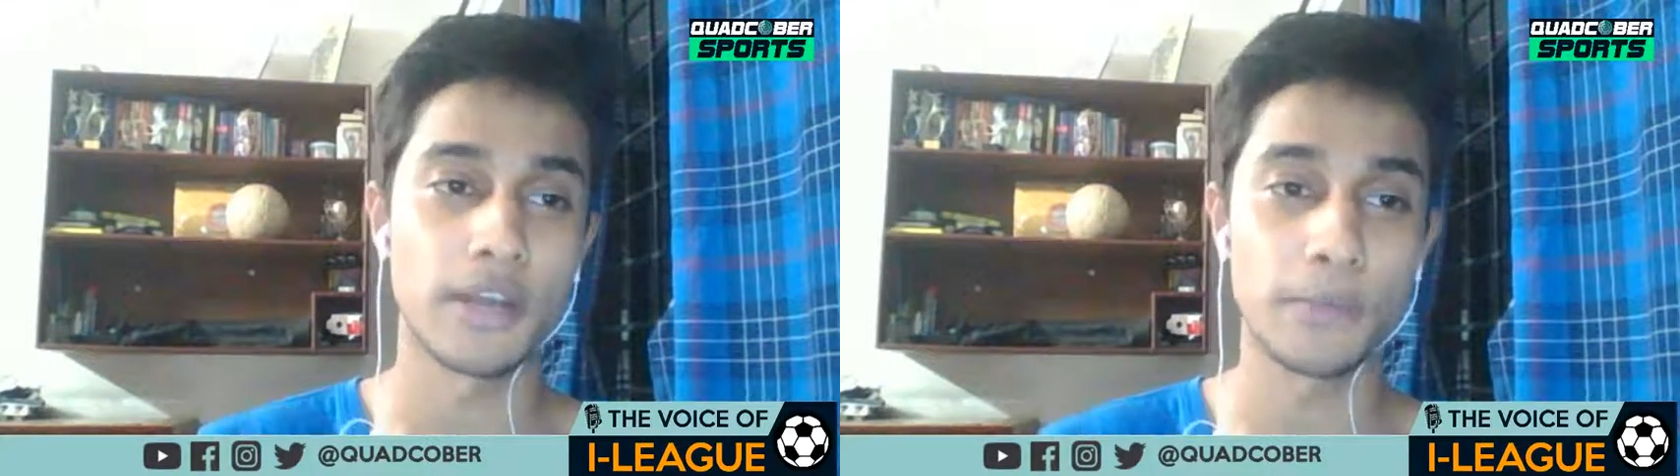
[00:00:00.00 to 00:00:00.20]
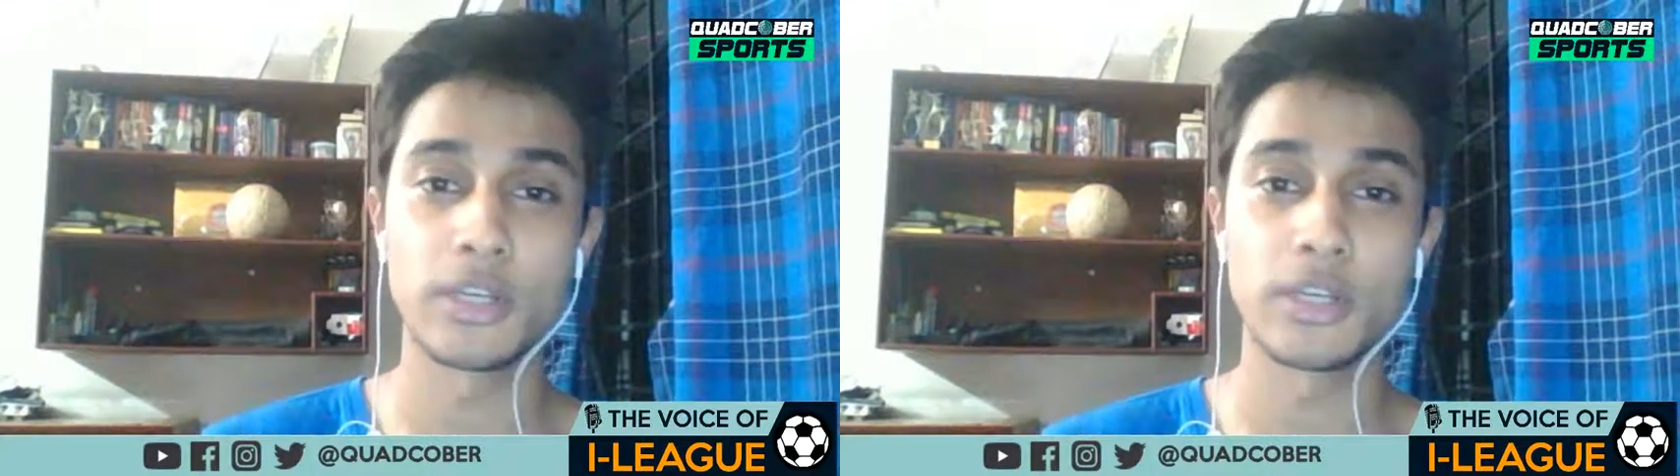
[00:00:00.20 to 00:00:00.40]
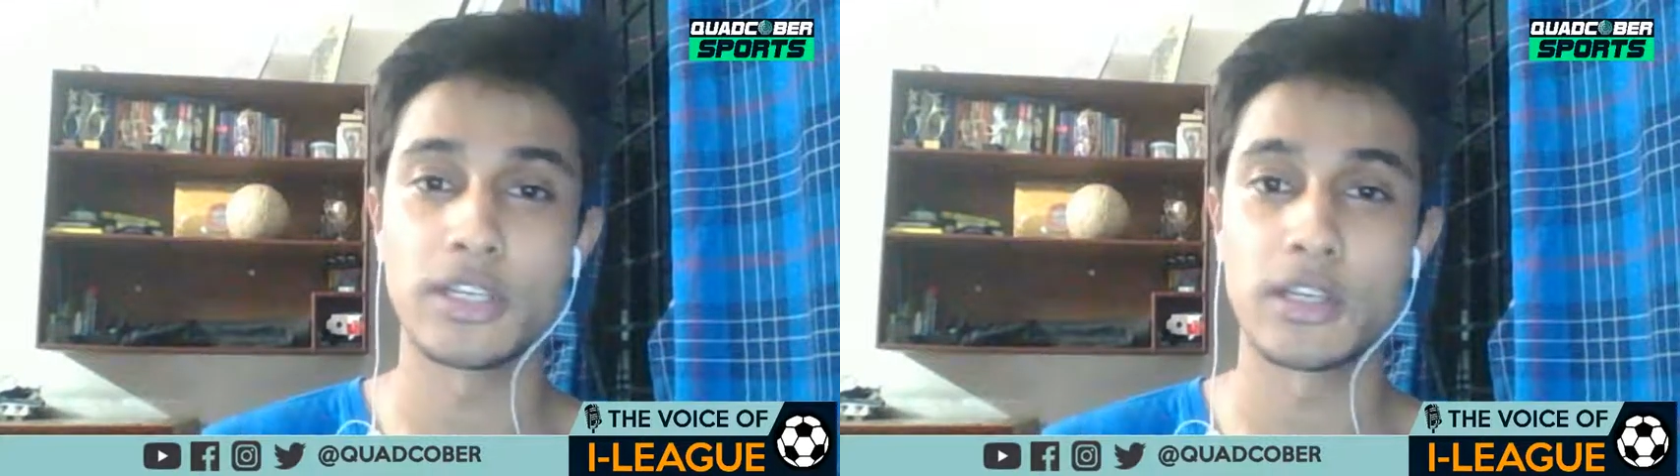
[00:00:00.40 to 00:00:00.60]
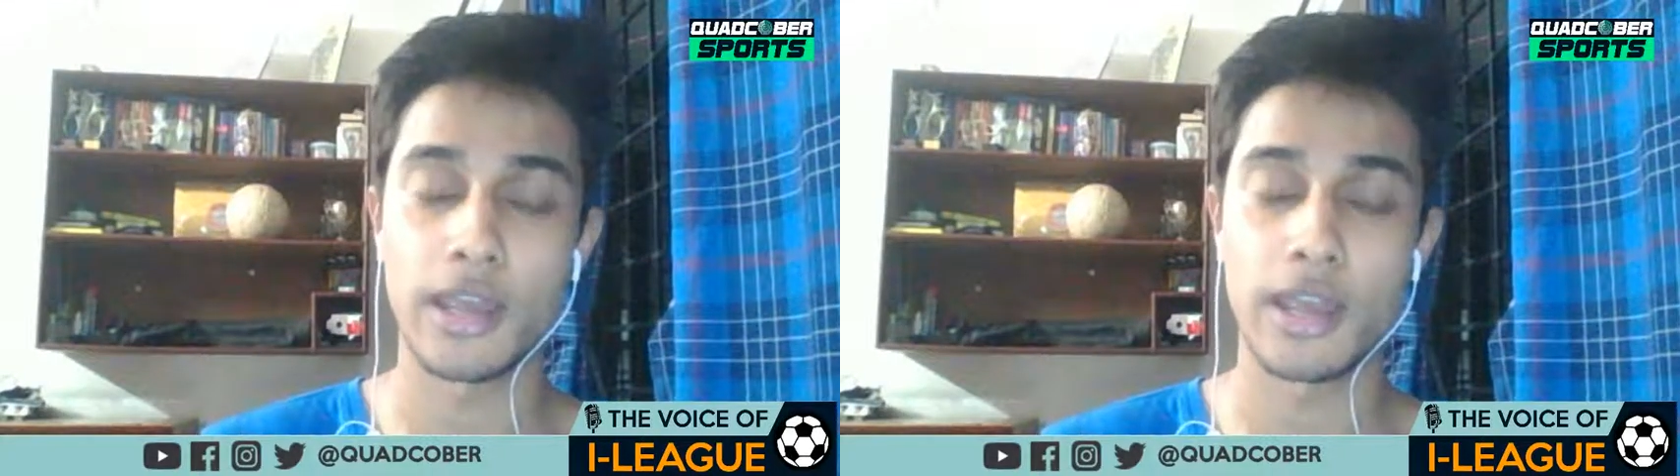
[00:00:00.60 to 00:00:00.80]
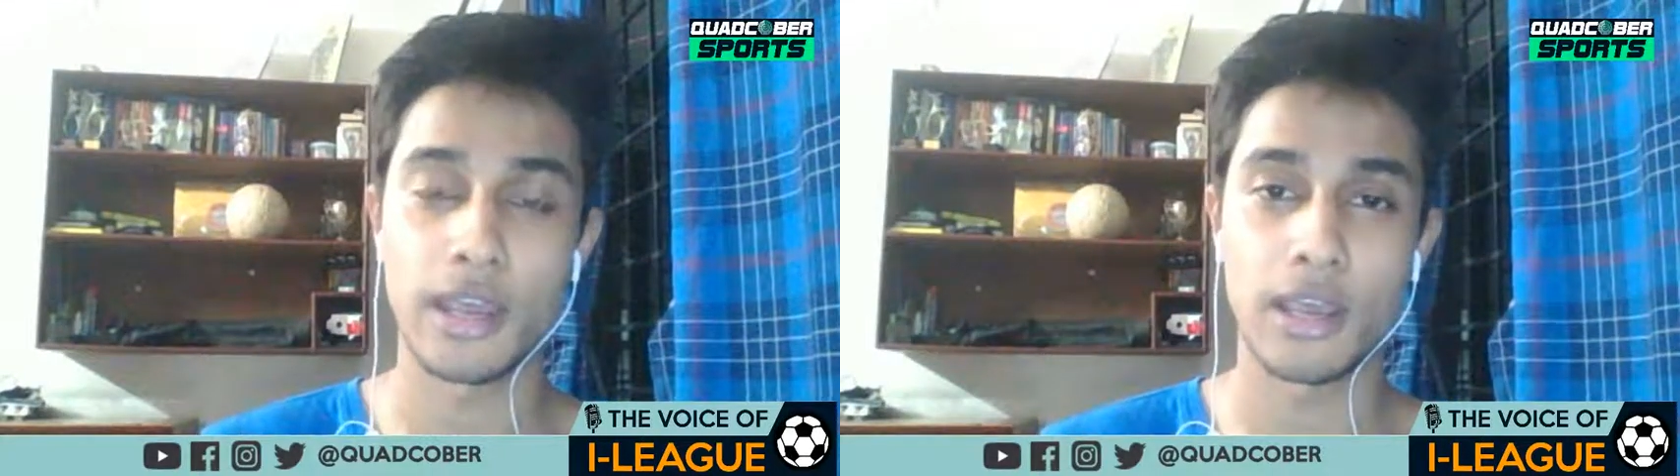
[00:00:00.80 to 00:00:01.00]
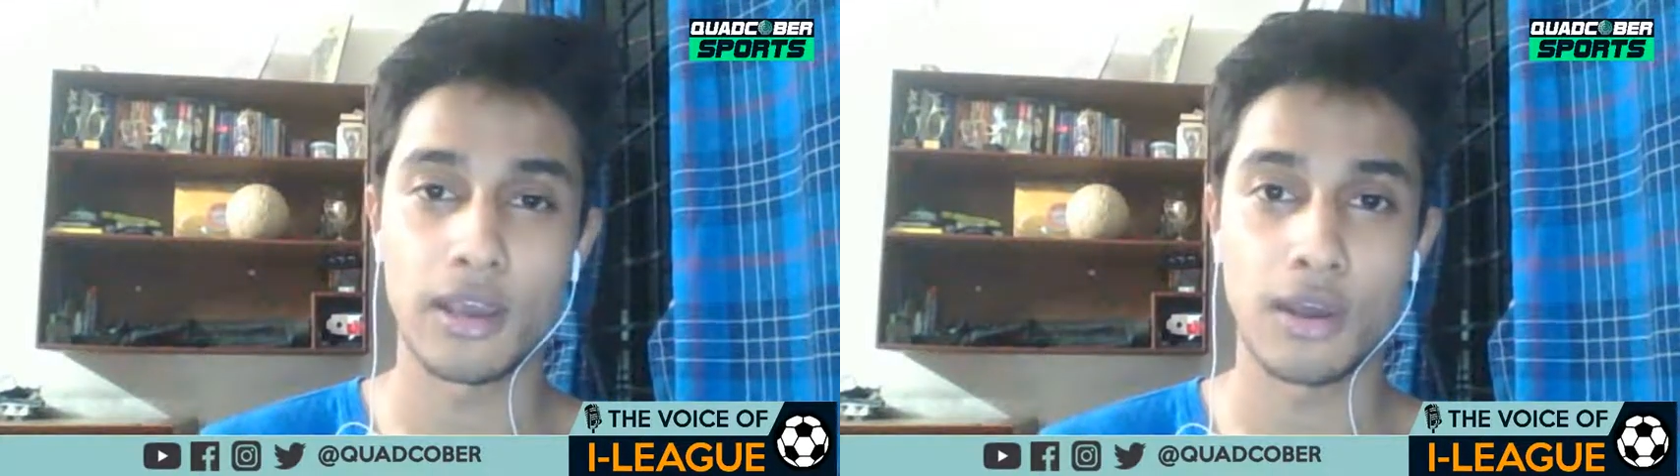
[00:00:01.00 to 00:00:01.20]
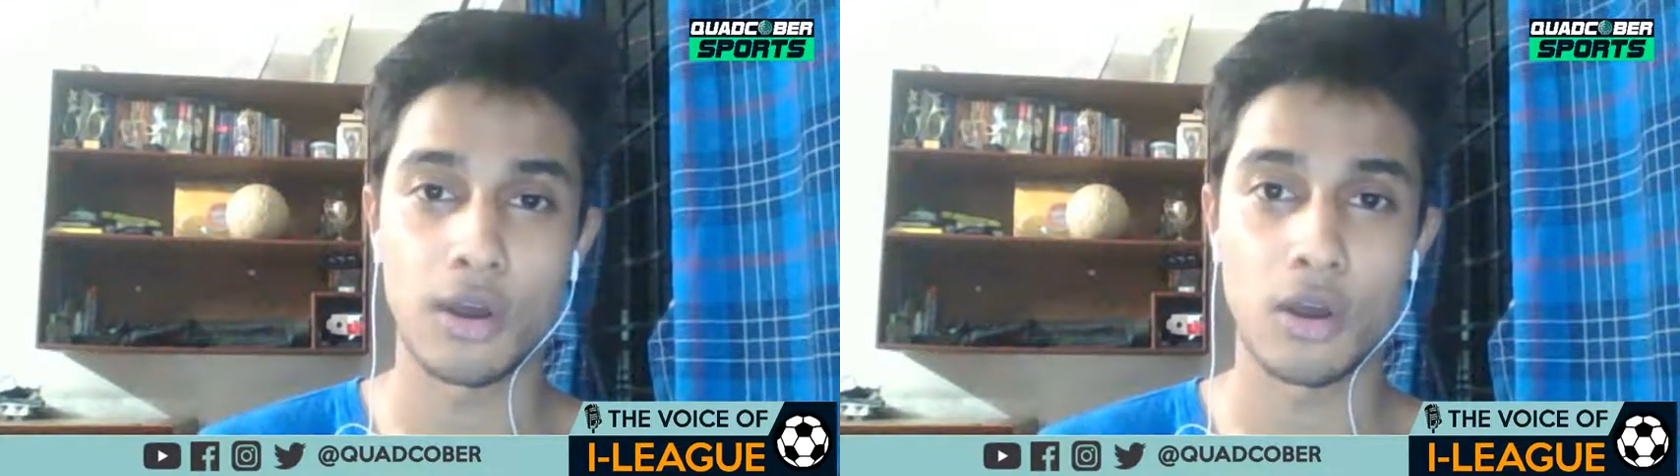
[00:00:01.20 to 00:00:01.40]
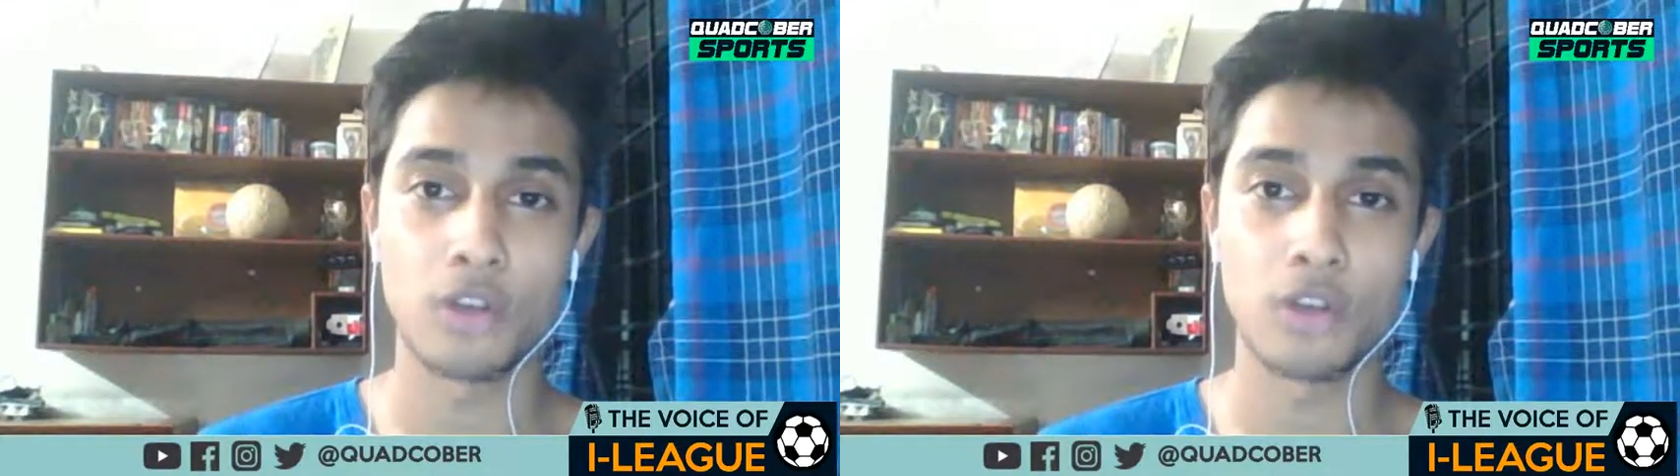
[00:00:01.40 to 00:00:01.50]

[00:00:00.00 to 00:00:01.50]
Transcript: reputed uh, uh,